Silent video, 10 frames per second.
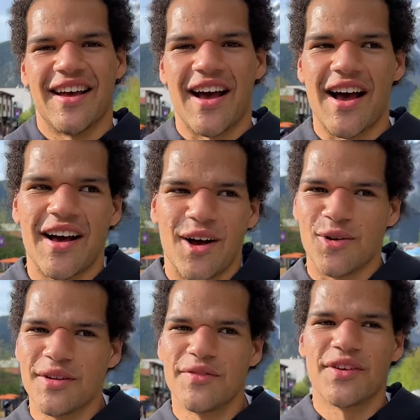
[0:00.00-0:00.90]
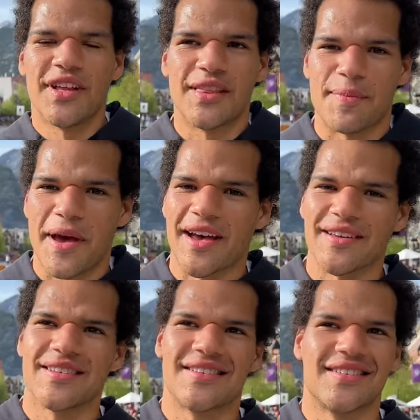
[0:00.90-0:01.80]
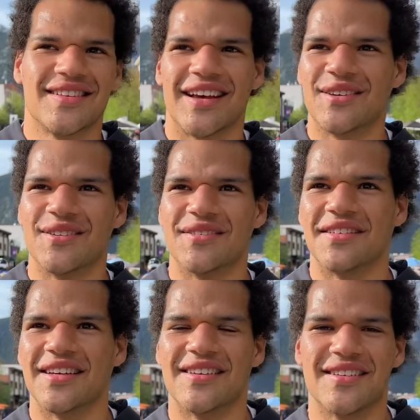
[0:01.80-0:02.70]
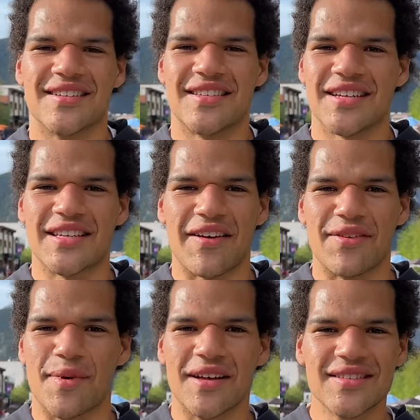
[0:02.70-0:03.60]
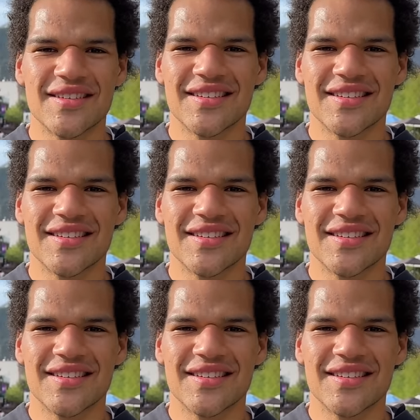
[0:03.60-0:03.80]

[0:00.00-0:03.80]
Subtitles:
Only for like the past, I don't know, like 6-7 months.